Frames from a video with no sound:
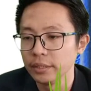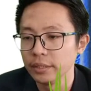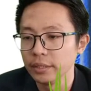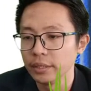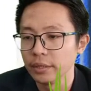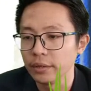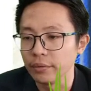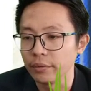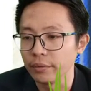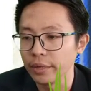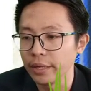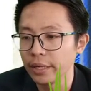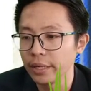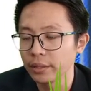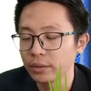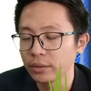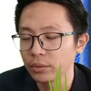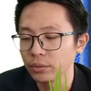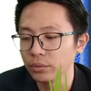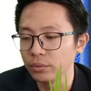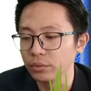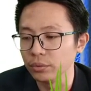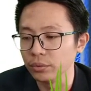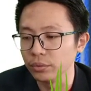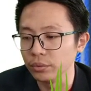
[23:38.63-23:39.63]
Ray
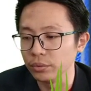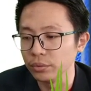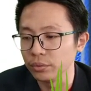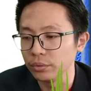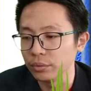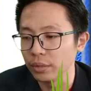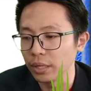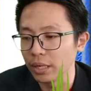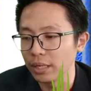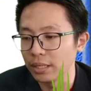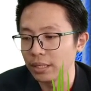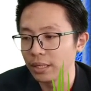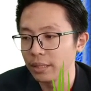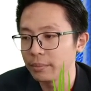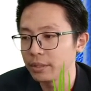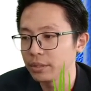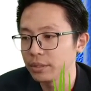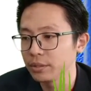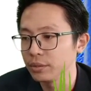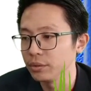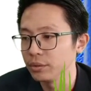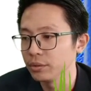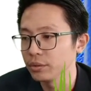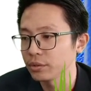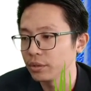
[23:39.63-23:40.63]
2. Let me
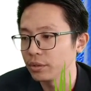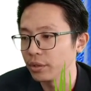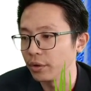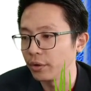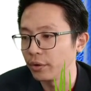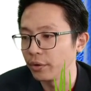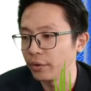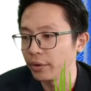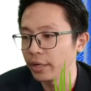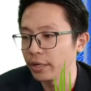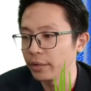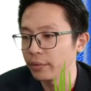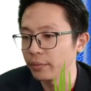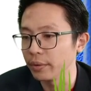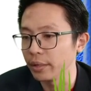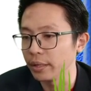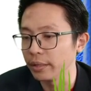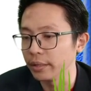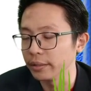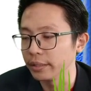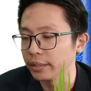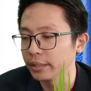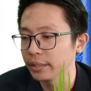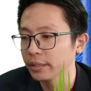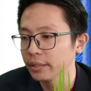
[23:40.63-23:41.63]
use the green
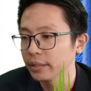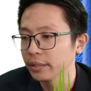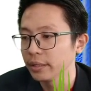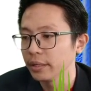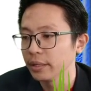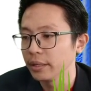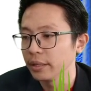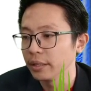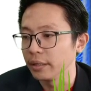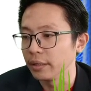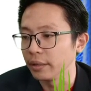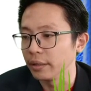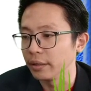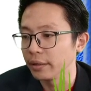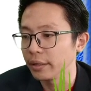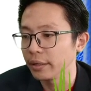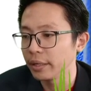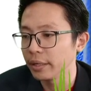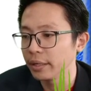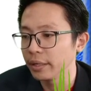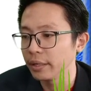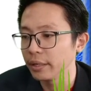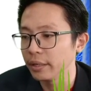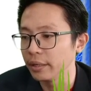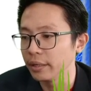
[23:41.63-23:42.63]
one. Yeah,
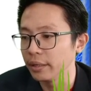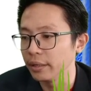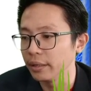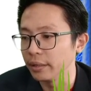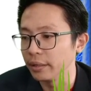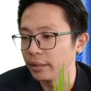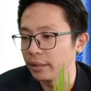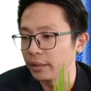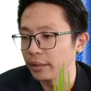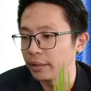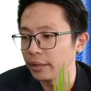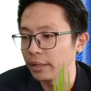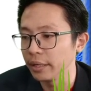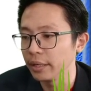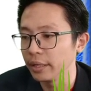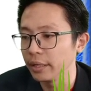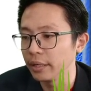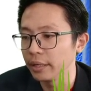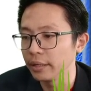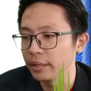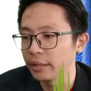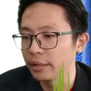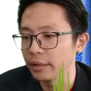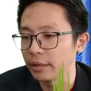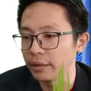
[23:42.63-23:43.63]
green
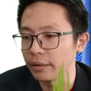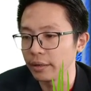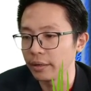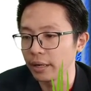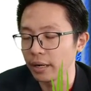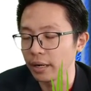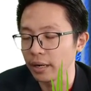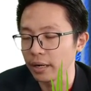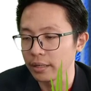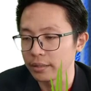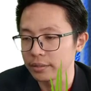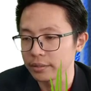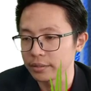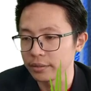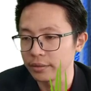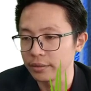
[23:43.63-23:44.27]
grass.